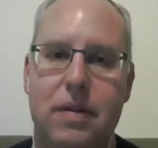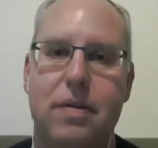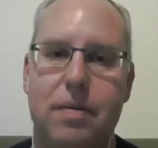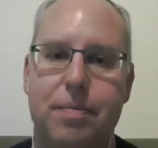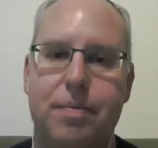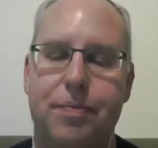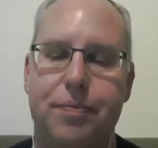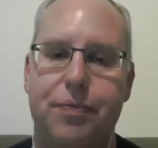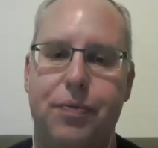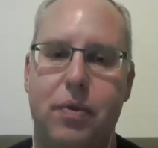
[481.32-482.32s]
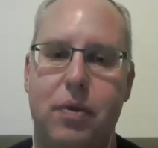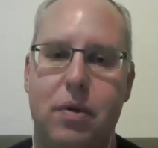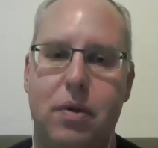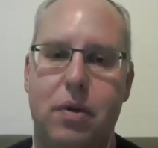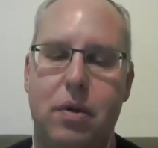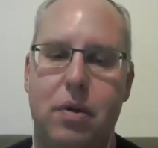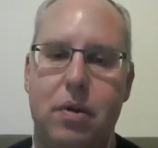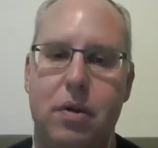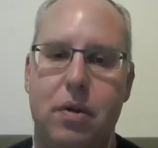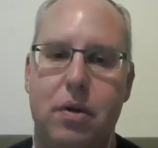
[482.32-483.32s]

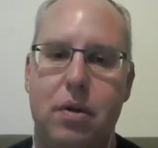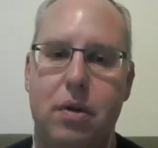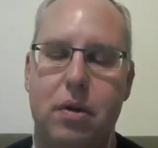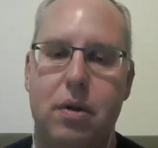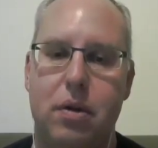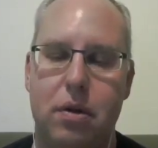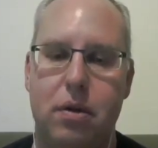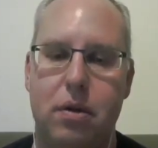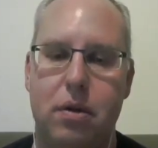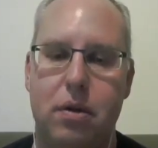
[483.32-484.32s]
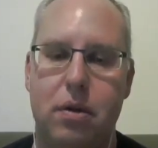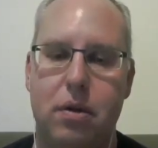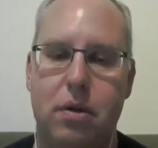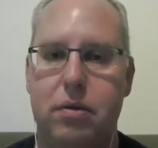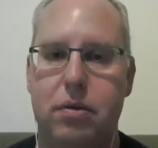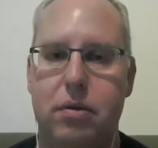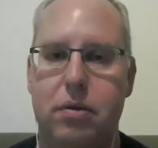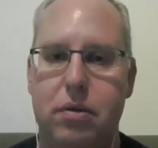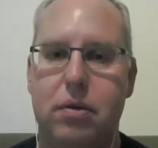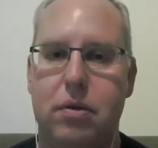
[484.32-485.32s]

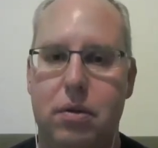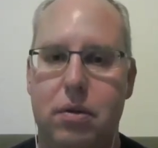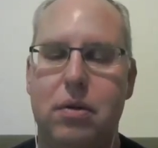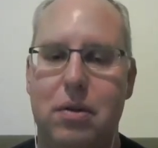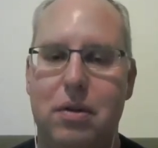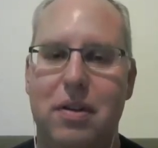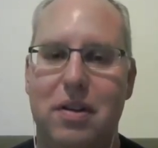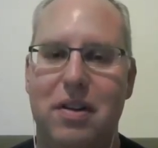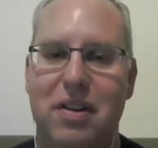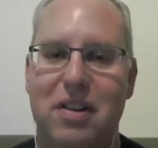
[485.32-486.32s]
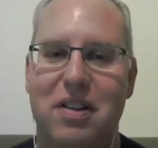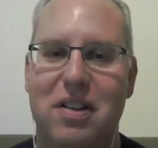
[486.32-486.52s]
This person isn't speaking.